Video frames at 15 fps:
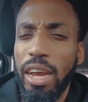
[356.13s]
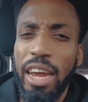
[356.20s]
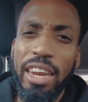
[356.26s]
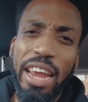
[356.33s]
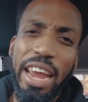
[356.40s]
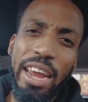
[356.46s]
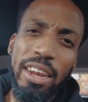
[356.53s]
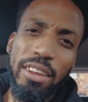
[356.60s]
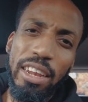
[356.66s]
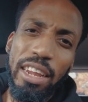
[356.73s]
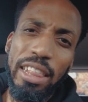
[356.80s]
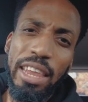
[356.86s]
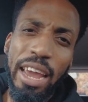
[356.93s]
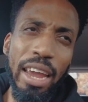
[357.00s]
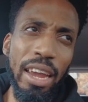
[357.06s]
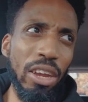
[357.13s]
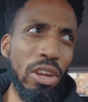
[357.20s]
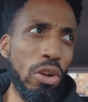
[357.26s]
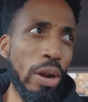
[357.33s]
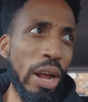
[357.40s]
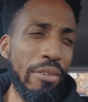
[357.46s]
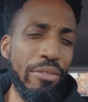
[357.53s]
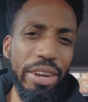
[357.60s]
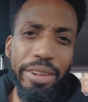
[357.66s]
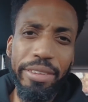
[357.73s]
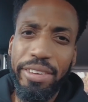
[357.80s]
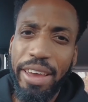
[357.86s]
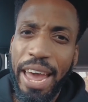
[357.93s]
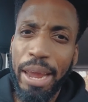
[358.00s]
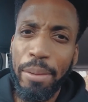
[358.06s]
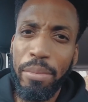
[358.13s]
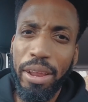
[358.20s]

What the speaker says: At the end of the day, you don't have any time